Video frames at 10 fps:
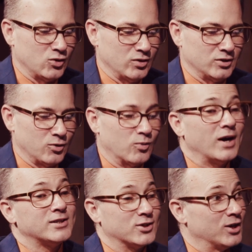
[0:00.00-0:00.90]
the
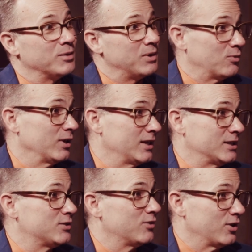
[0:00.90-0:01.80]
rights are gonna be
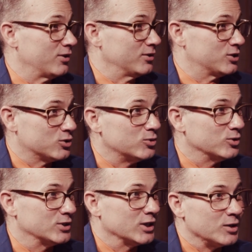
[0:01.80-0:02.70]
released for
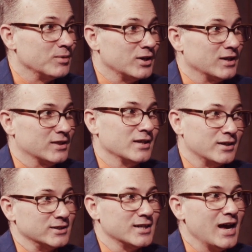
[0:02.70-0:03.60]
schools and community
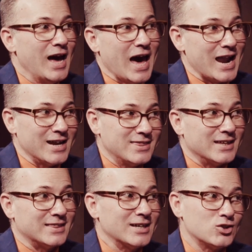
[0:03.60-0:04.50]
theaters, and I
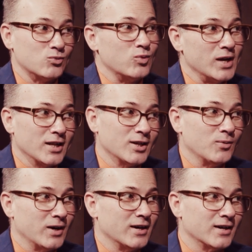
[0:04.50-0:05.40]
think that's really
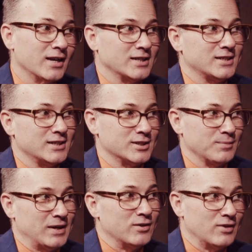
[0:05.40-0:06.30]
where you're gonna see
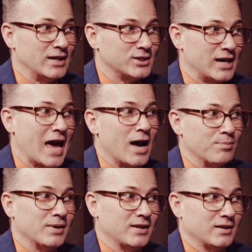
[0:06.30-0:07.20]
some innovation
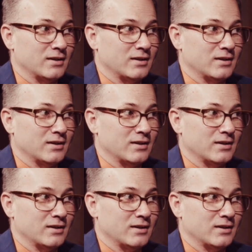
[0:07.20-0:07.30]
happen,